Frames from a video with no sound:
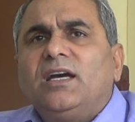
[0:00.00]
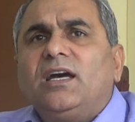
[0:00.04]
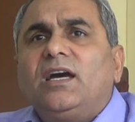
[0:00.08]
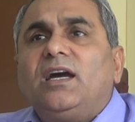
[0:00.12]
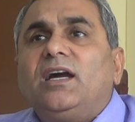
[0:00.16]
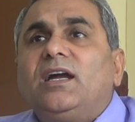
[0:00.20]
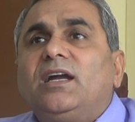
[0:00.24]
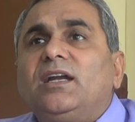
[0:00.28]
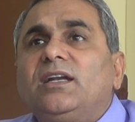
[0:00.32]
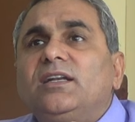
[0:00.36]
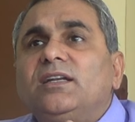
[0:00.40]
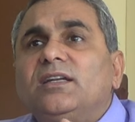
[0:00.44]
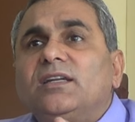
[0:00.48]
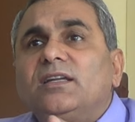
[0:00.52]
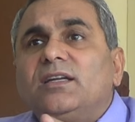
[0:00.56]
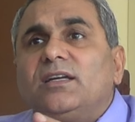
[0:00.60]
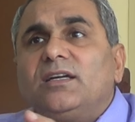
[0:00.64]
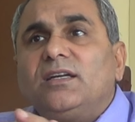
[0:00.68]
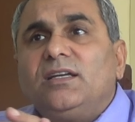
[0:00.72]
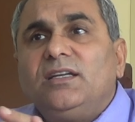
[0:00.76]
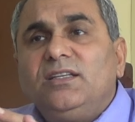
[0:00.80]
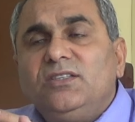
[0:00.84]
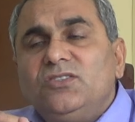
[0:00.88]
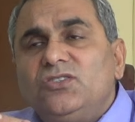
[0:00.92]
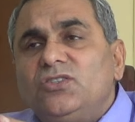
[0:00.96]
and
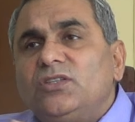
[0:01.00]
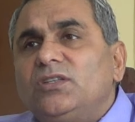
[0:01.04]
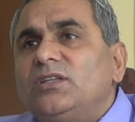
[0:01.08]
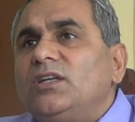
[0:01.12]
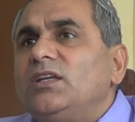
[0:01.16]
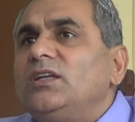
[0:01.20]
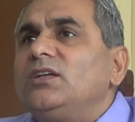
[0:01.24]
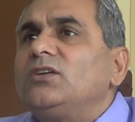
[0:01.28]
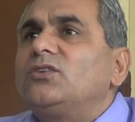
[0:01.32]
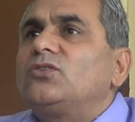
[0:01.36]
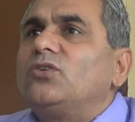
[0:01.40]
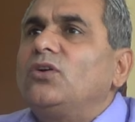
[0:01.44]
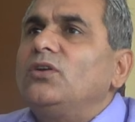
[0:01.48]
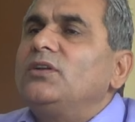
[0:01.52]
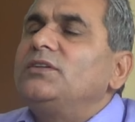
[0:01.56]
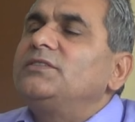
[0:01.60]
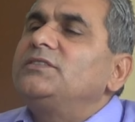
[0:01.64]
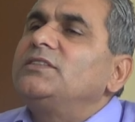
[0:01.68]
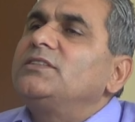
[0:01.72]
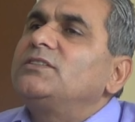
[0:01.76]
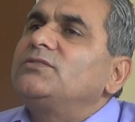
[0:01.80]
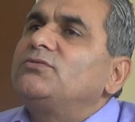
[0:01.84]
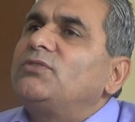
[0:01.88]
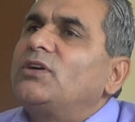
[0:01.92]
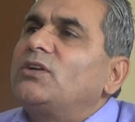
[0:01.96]
engineering
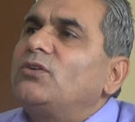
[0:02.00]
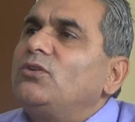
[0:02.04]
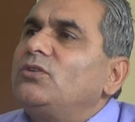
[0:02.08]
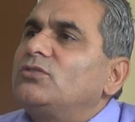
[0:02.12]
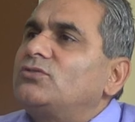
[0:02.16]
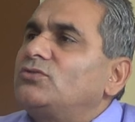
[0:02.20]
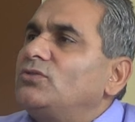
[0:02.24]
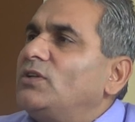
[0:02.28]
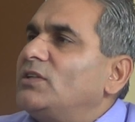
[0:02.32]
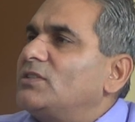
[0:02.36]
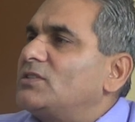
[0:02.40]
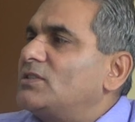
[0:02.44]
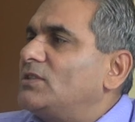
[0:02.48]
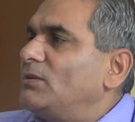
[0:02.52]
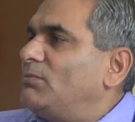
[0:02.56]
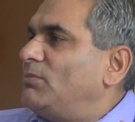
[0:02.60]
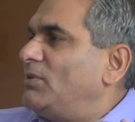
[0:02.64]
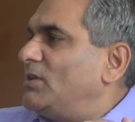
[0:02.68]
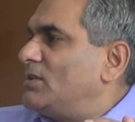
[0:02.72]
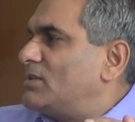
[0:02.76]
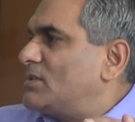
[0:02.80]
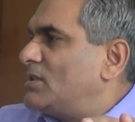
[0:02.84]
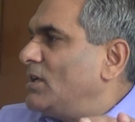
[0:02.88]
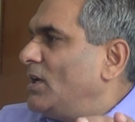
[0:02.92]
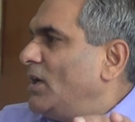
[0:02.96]
colleges were also
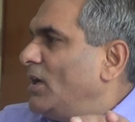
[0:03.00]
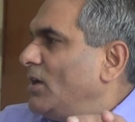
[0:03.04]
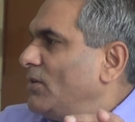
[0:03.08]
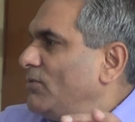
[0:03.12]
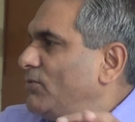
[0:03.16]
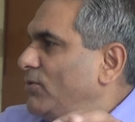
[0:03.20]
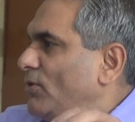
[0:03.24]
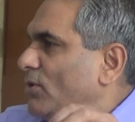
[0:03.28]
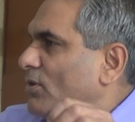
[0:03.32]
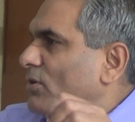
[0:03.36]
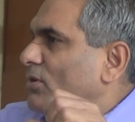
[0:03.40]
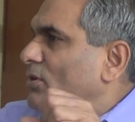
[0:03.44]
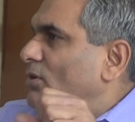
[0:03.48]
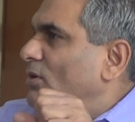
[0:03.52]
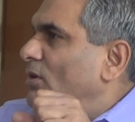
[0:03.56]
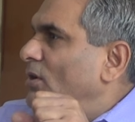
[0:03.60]
established for